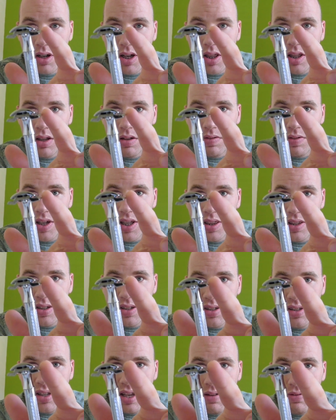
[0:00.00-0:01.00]
and then you've got
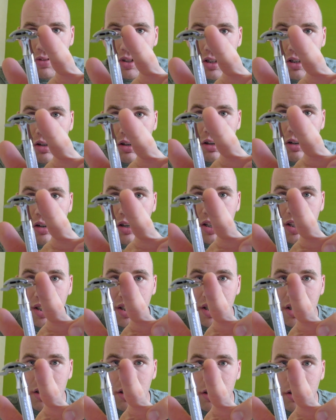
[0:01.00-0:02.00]
this safety guard
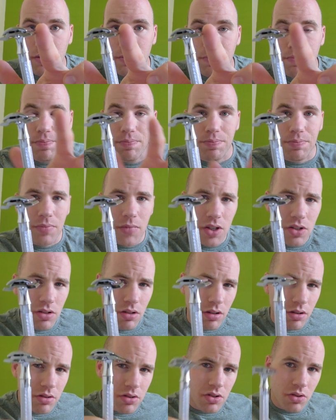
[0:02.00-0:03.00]
here.
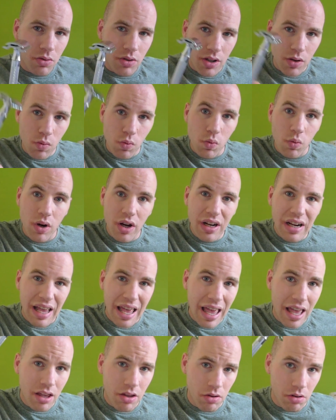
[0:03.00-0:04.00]
So there is only one
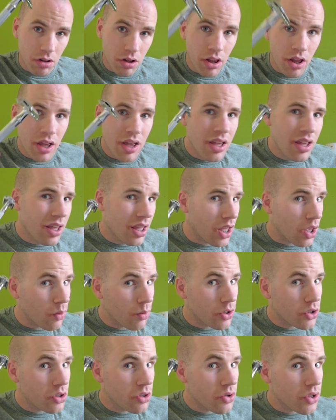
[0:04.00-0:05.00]
angle at
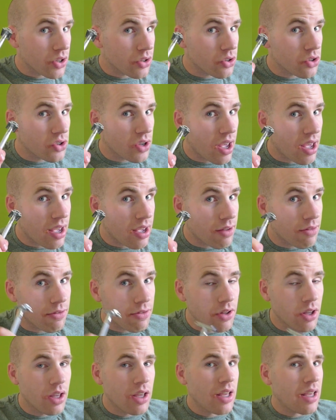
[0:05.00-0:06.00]
which you can
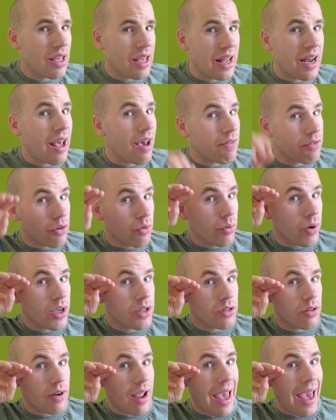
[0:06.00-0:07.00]
shave and have the
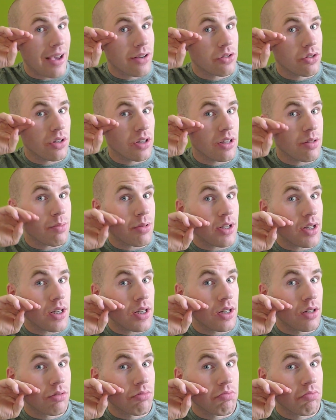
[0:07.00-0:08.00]
razor actually
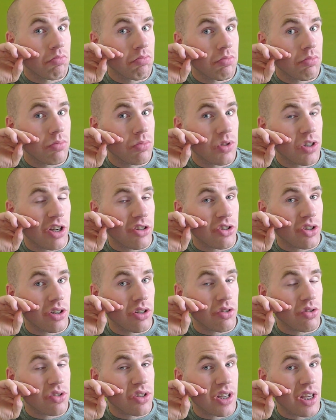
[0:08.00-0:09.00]
be touching
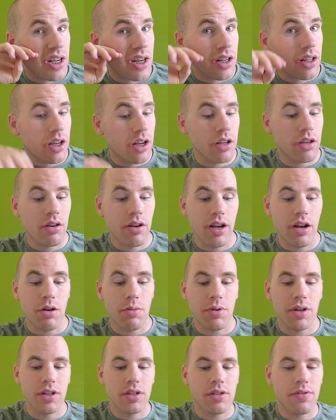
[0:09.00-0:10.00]
your skin and cutting your
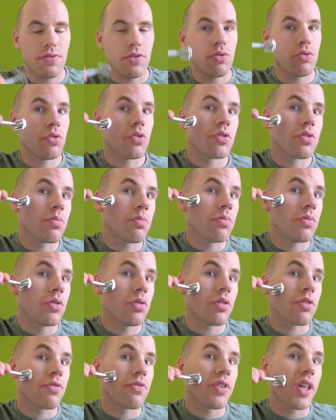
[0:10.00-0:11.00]
hair, because if you just
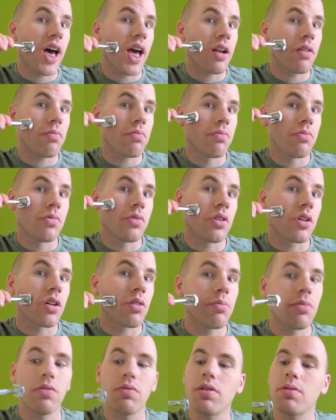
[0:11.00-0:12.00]
do it flat, you're
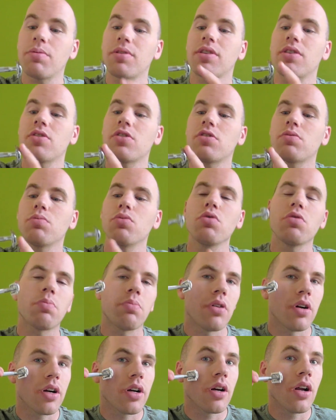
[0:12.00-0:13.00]
going to be rubbing the smooth
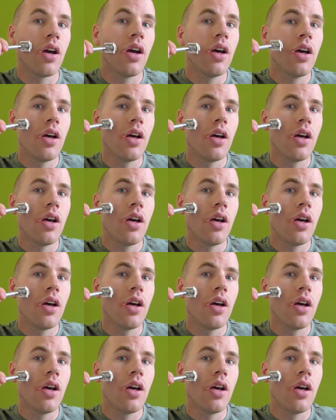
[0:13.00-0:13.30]
part